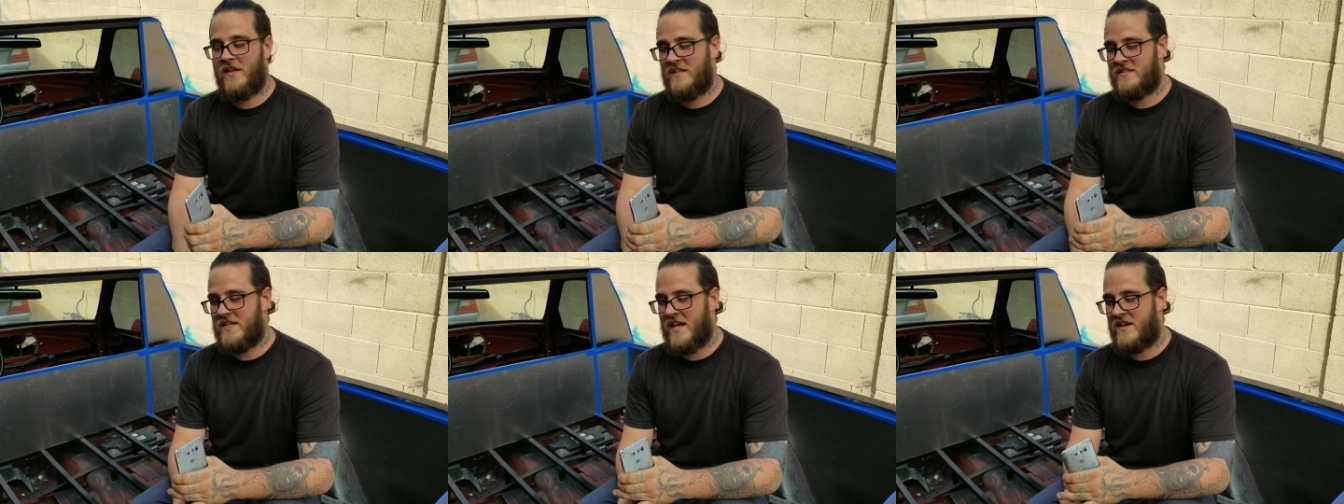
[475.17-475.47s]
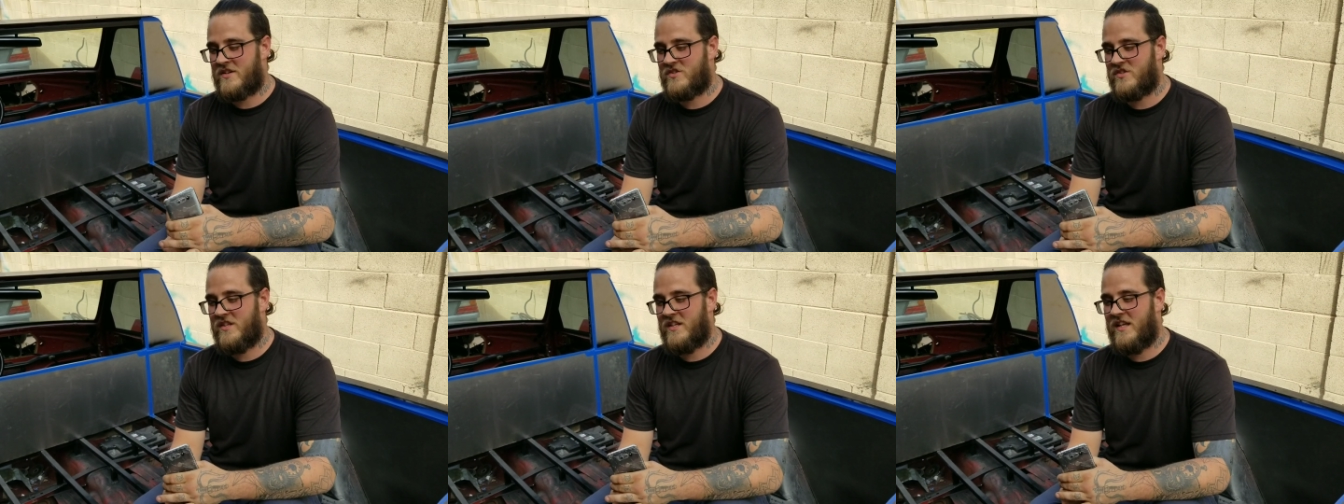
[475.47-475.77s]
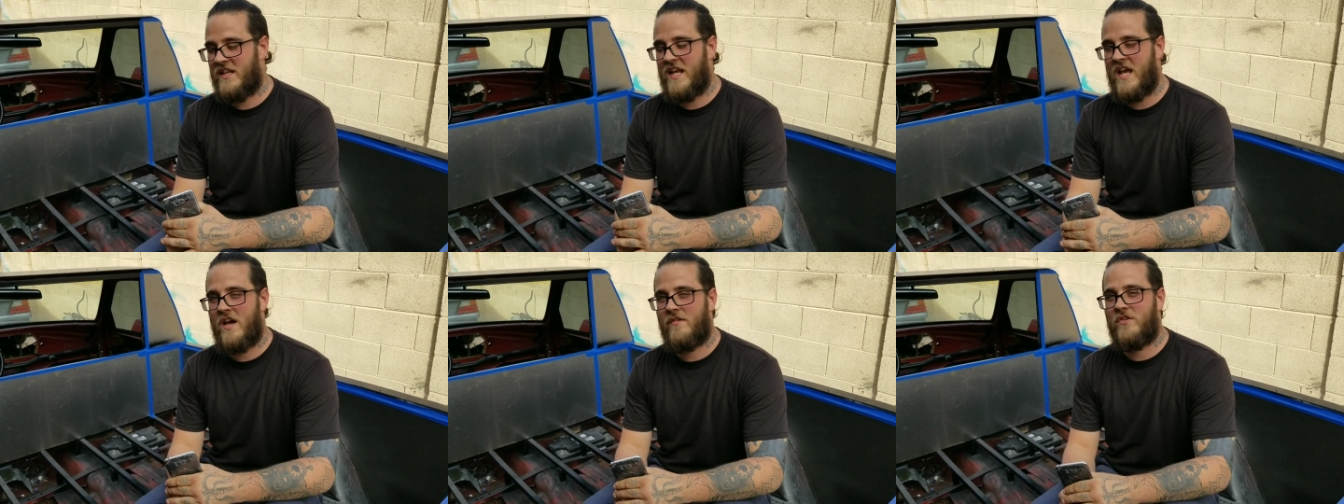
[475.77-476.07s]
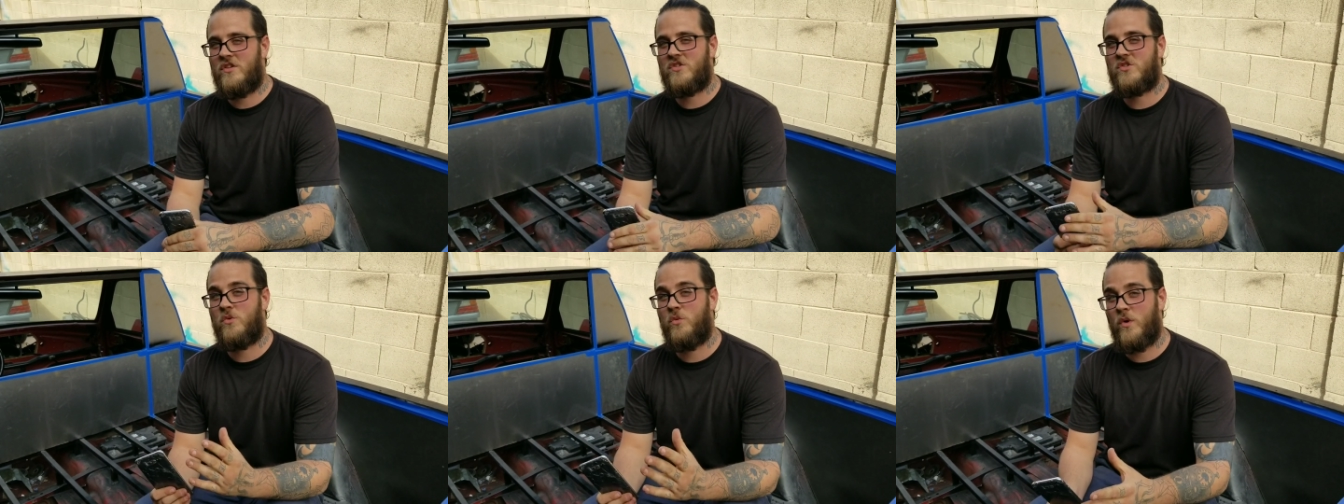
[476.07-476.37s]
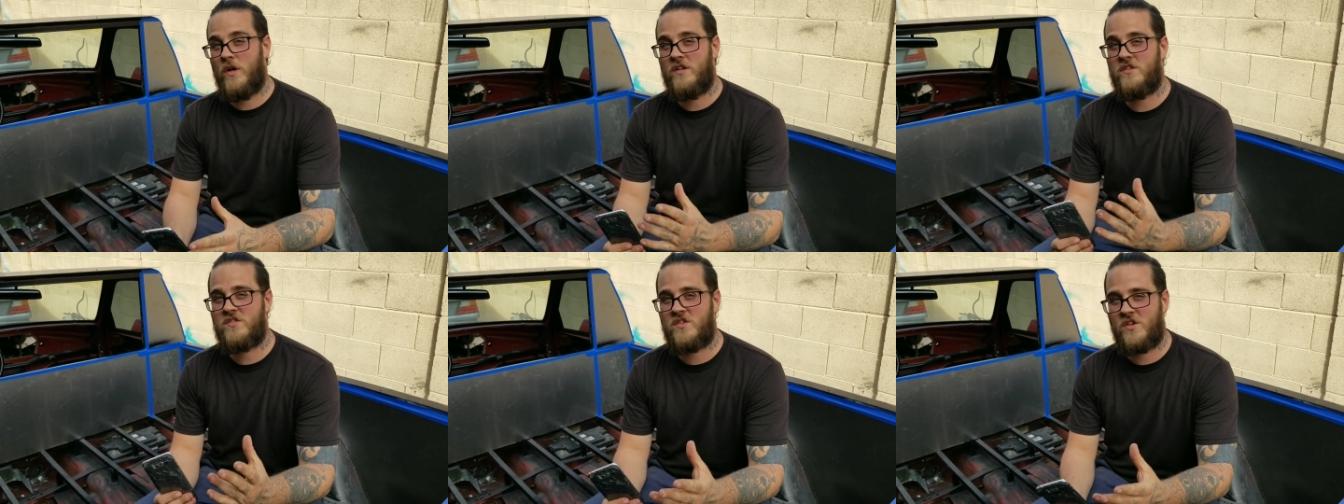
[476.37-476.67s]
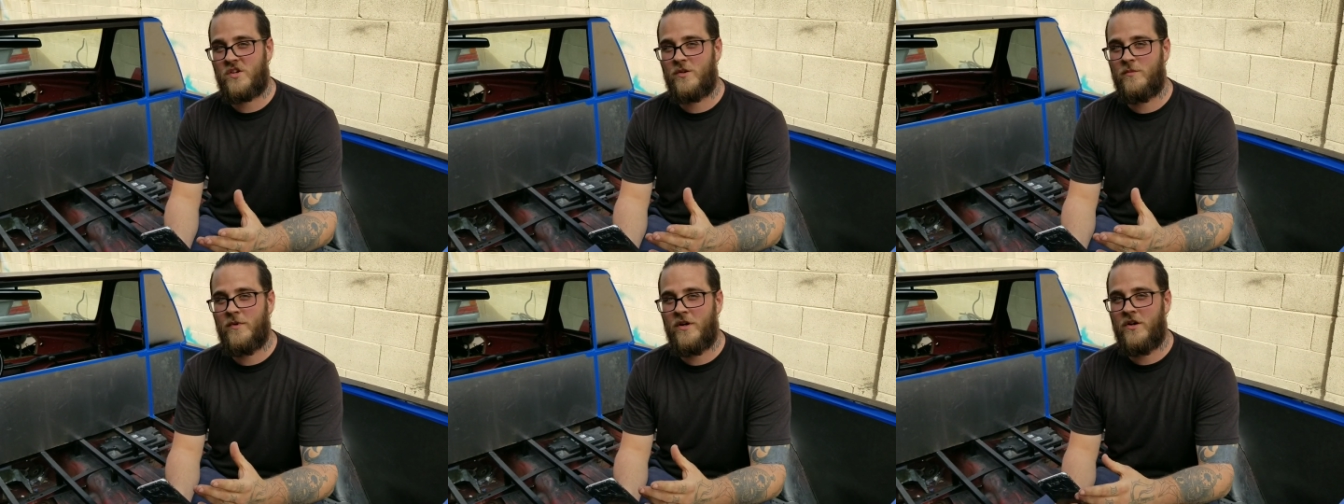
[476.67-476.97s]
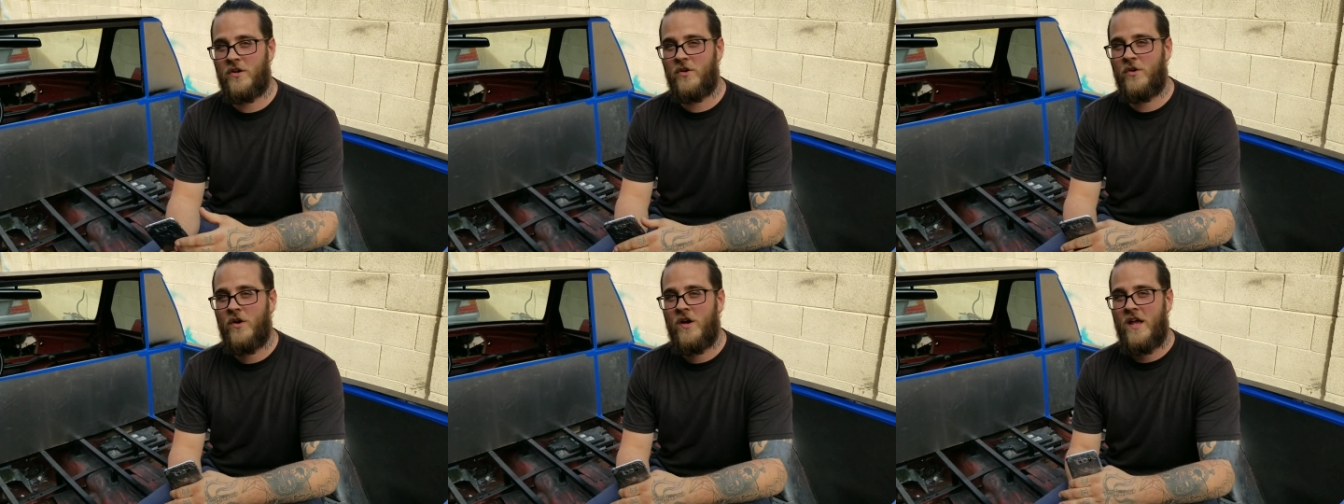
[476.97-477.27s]
It's actually going to have a twin
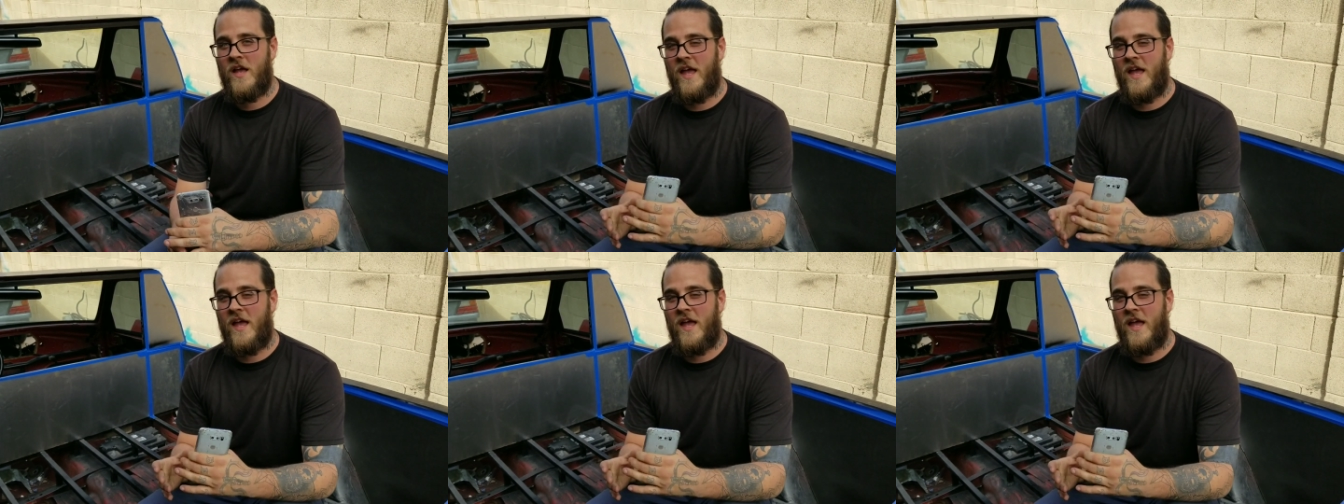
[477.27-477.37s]
turbo